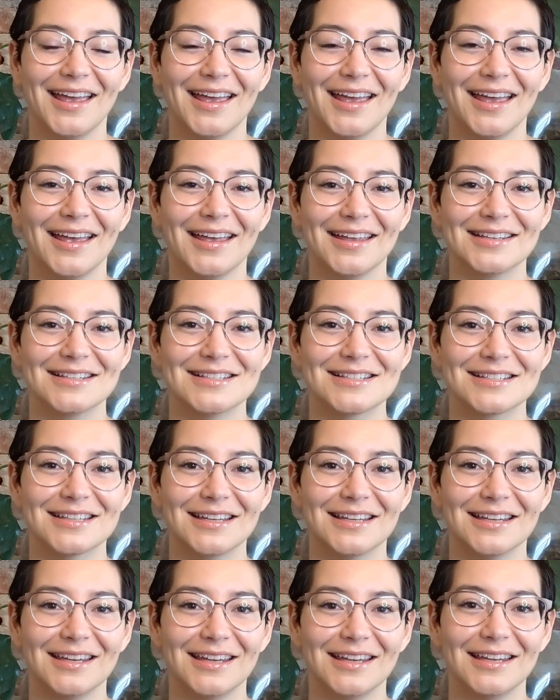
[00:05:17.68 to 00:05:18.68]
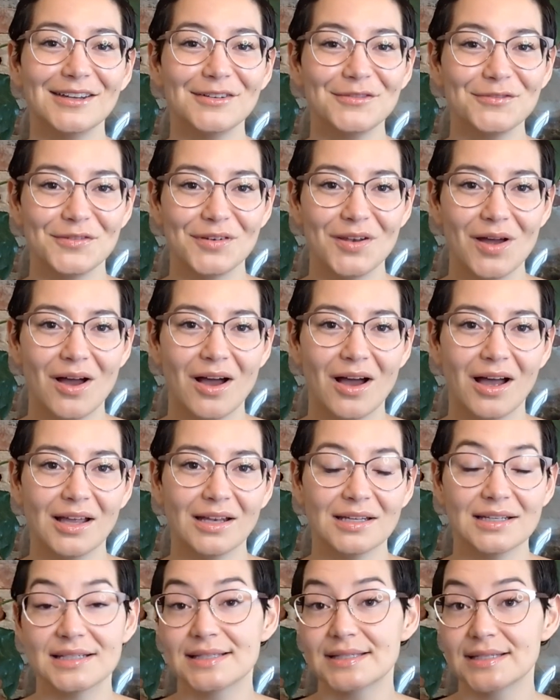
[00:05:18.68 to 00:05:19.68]
And if not,
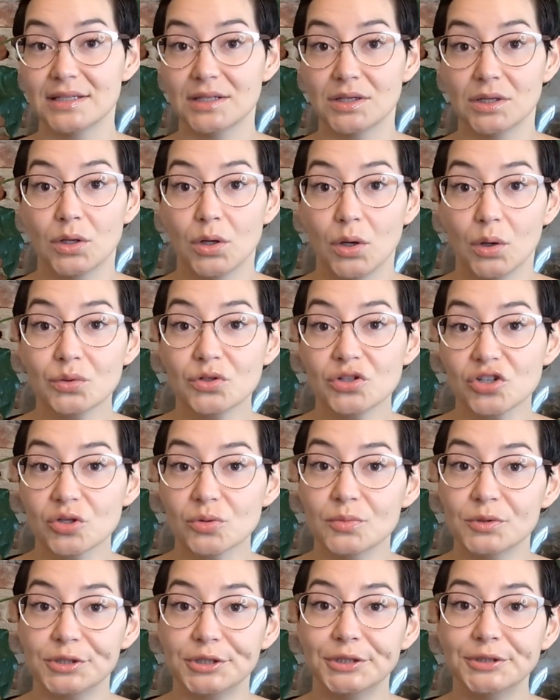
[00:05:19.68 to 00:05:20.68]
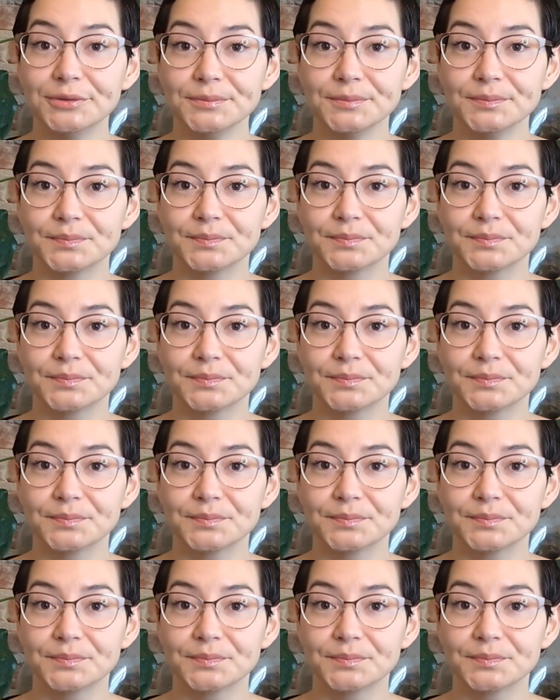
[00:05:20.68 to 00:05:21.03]
is it negotiable?